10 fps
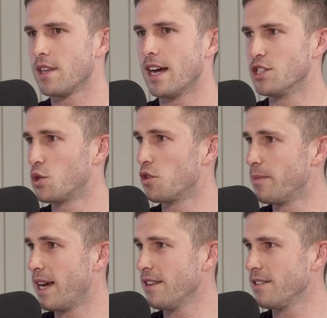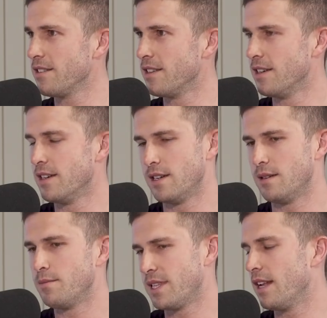unsure about it.
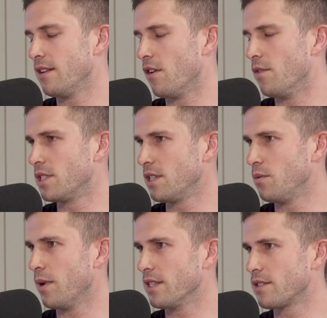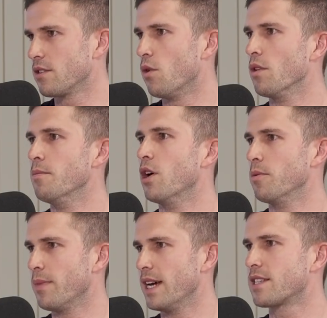But then obviously once all the
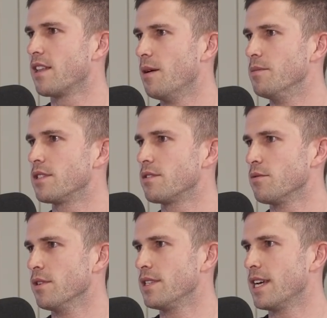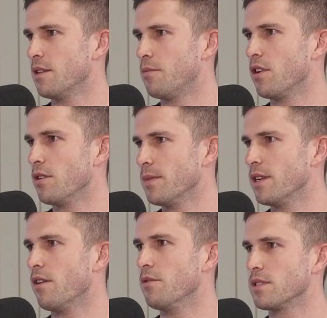Melbourne-based clubs were down the bottom
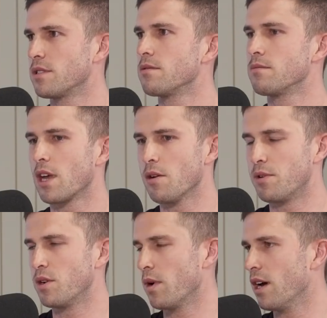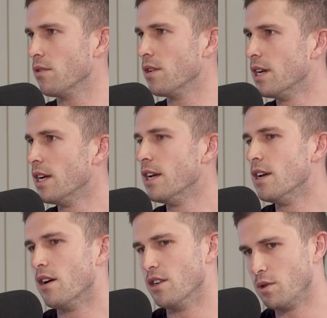and I was going pretty well,
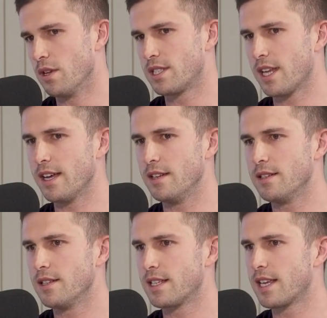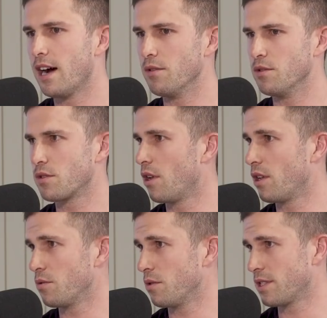I knew I'd stay at Carlton or
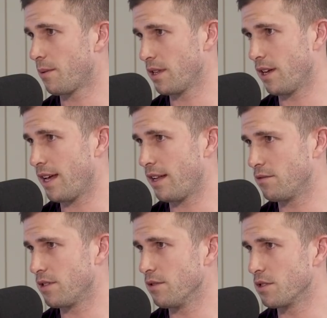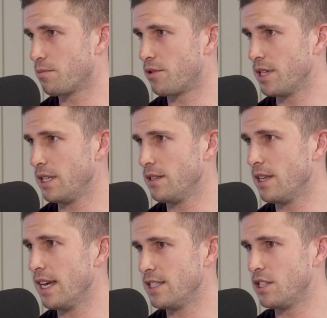Collingwood or something like that. It was a pretty
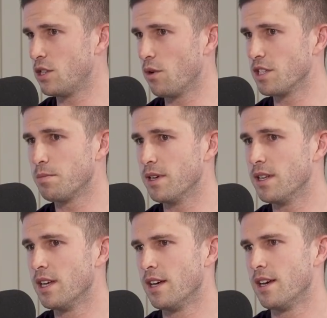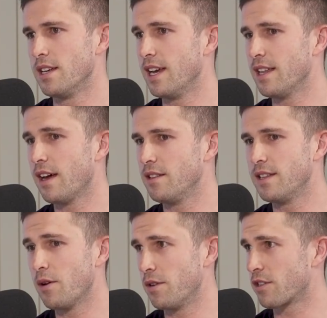easy choice. But yeah,
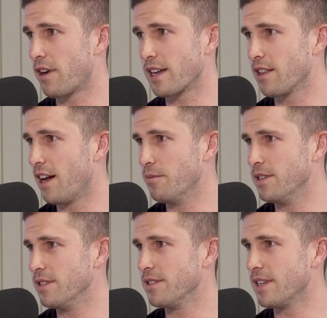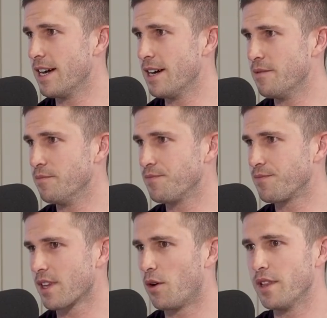they were a great club, and I
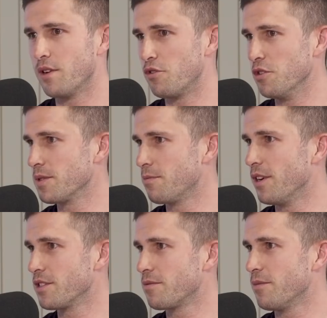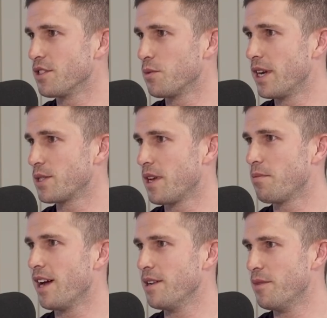went in the rooms most weeks when they
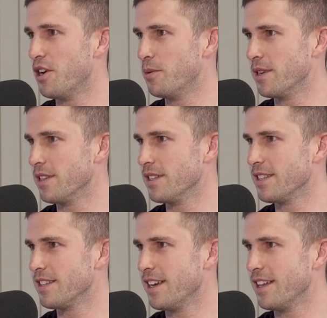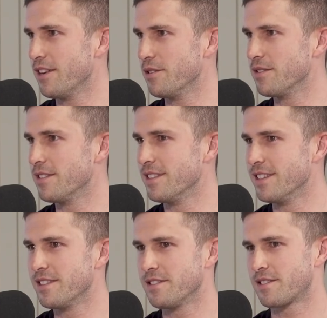played in Melbourne, and yeah, they were
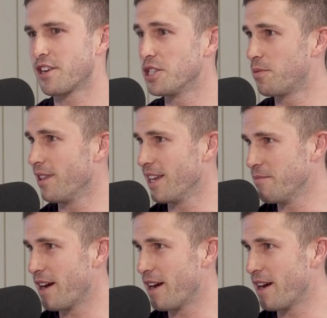coached by Lee